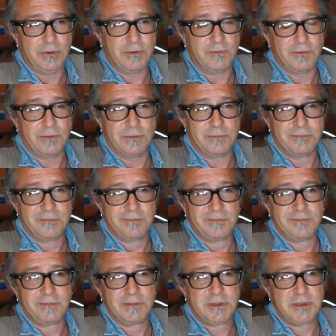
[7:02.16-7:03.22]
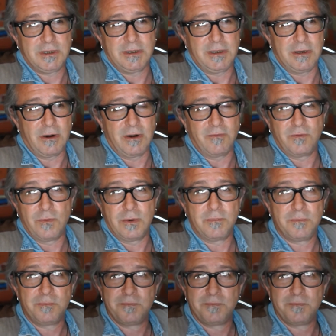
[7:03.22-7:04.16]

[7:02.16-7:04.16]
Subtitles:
beautiful, silly art form.